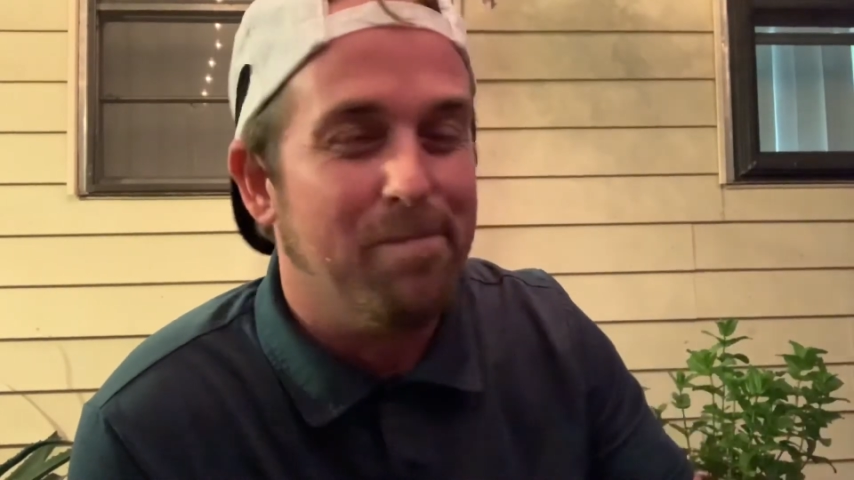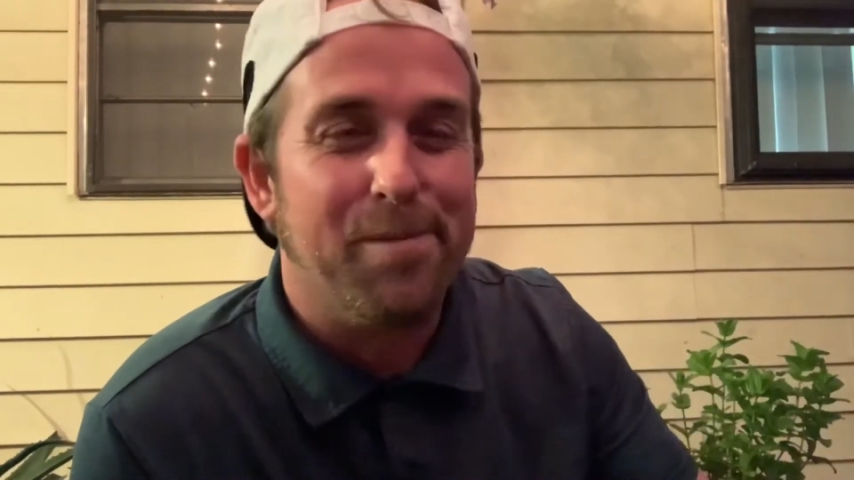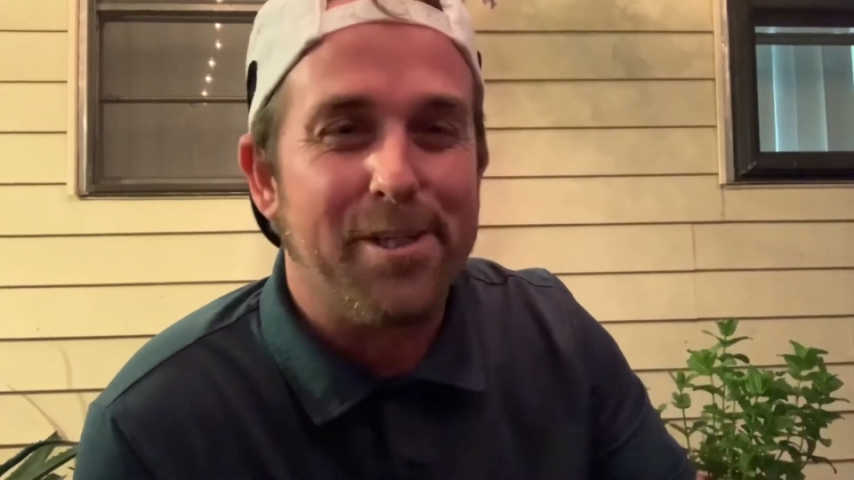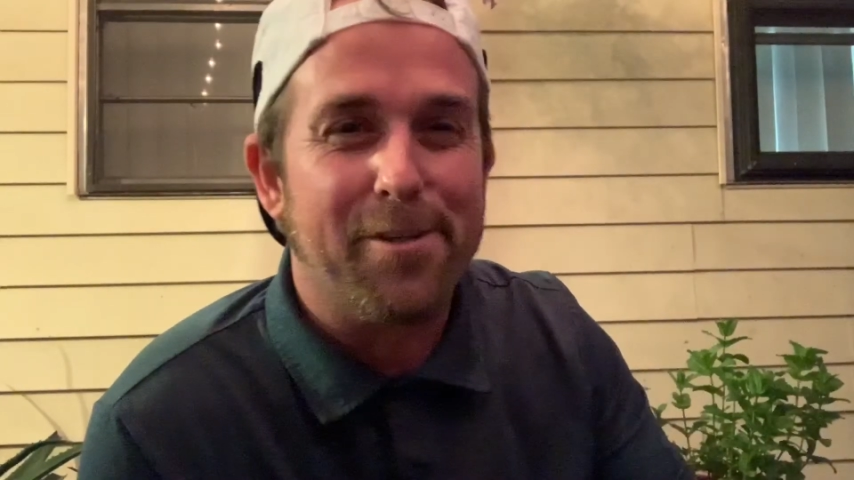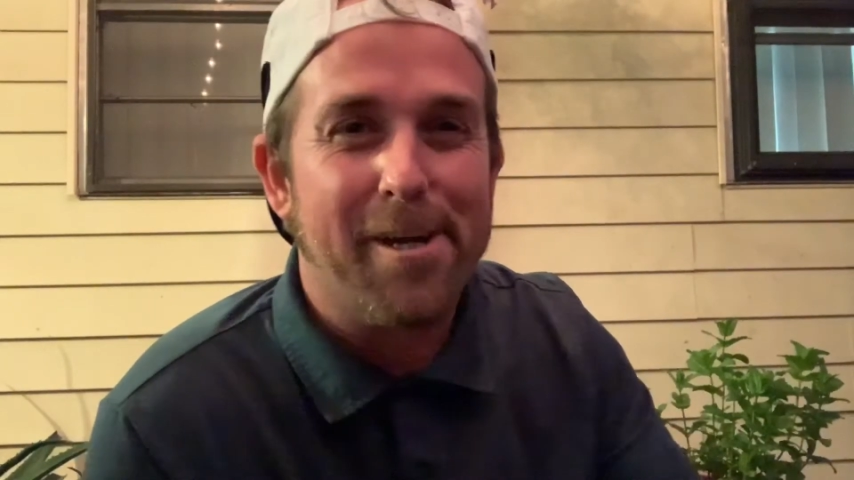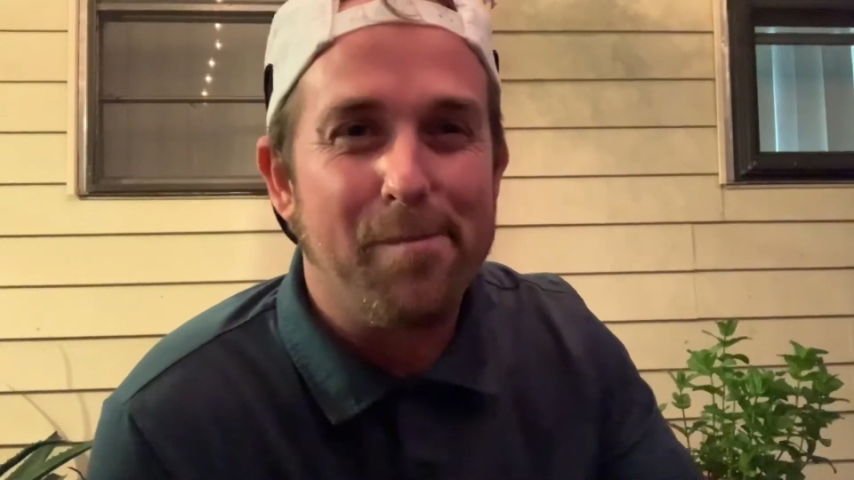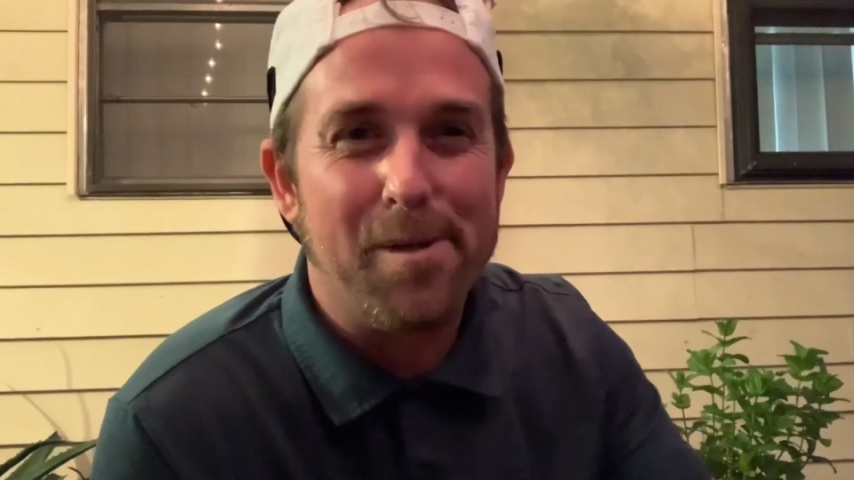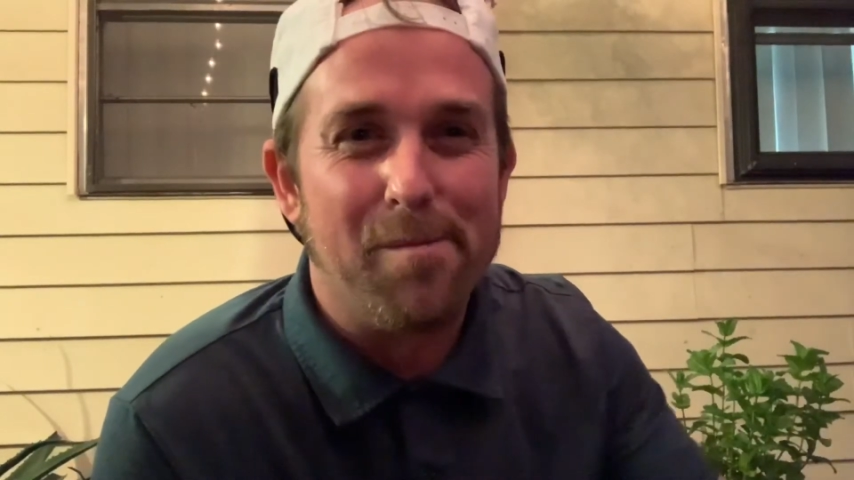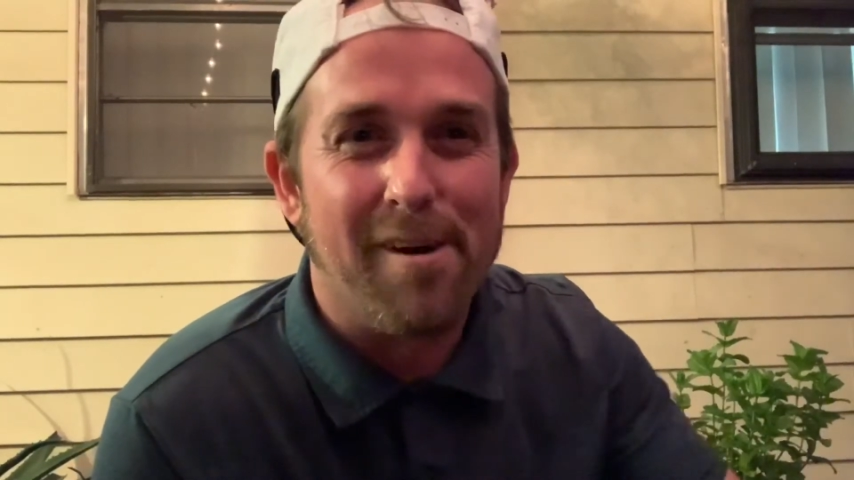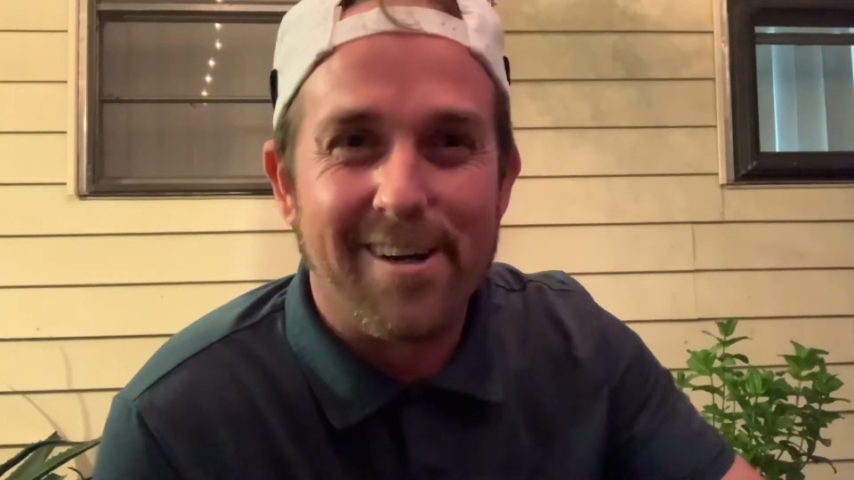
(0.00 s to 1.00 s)
great
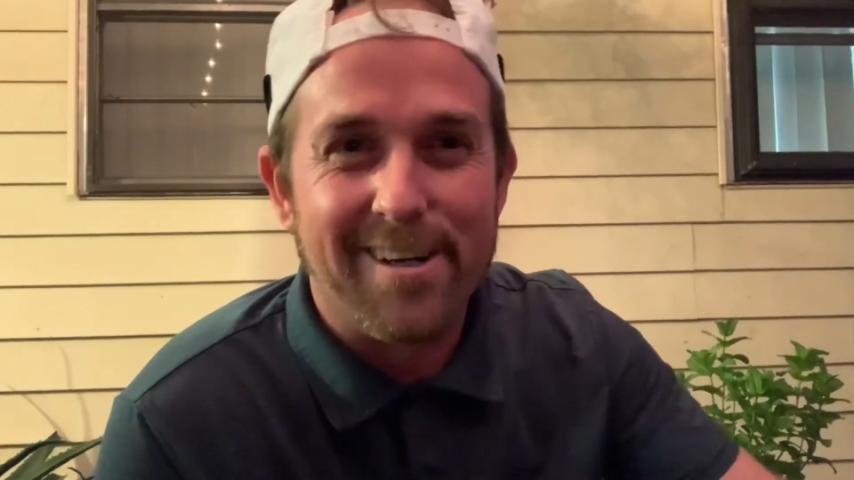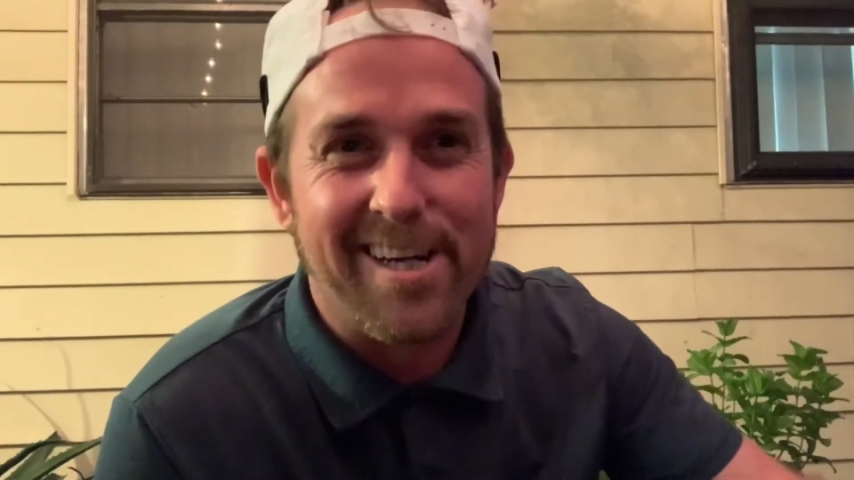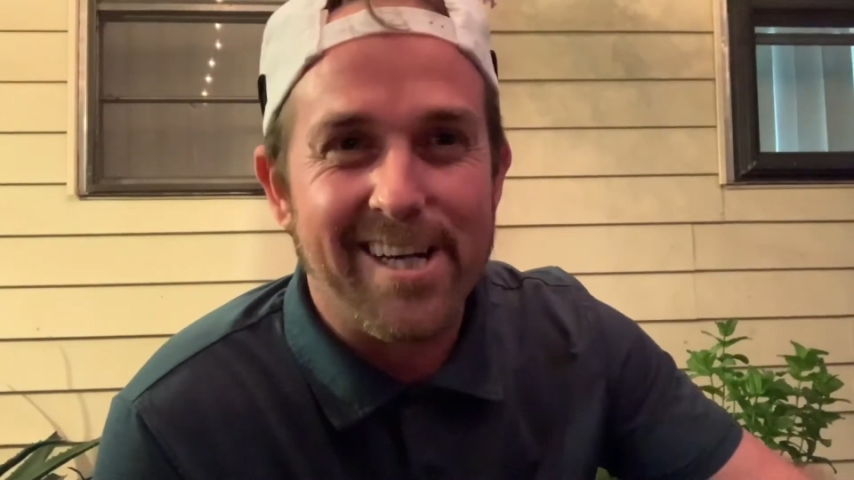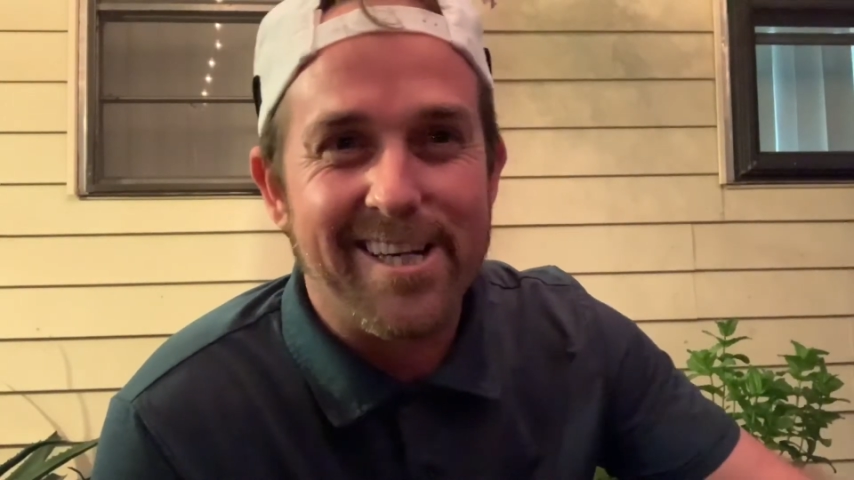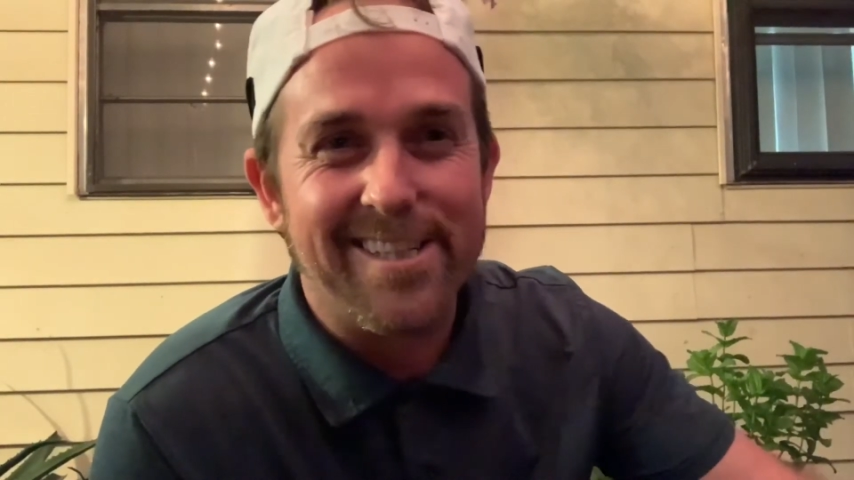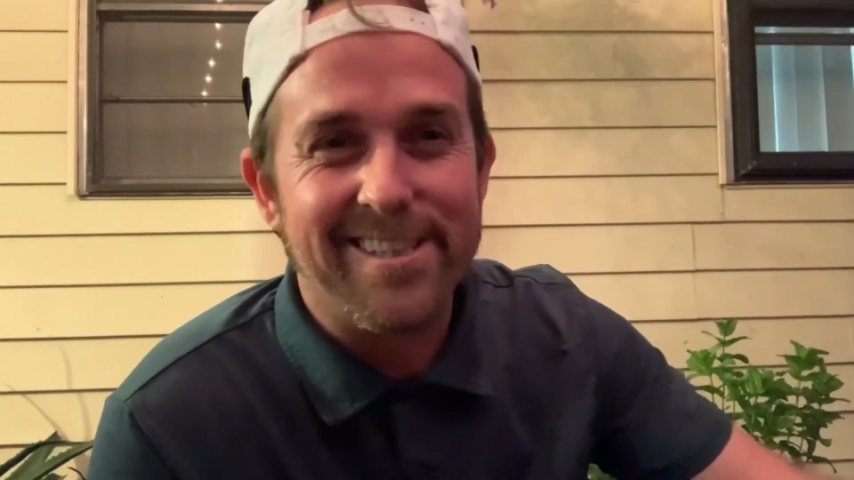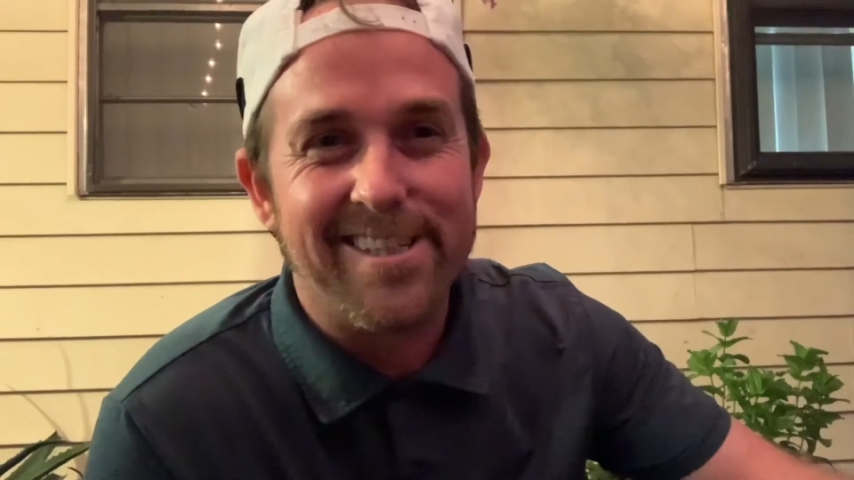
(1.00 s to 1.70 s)
Memaw, and